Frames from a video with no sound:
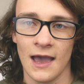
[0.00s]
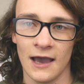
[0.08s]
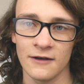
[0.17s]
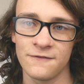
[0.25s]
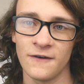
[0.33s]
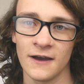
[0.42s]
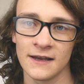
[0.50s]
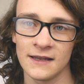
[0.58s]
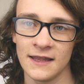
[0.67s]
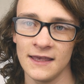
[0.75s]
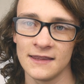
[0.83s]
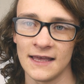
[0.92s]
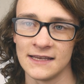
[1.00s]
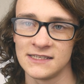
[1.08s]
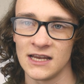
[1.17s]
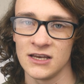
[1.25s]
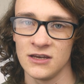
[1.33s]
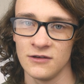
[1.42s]
And finally,
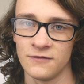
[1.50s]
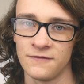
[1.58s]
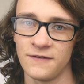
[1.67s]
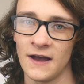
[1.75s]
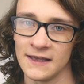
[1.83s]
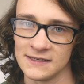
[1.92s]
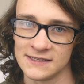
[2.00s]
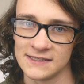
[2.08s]
there's a new file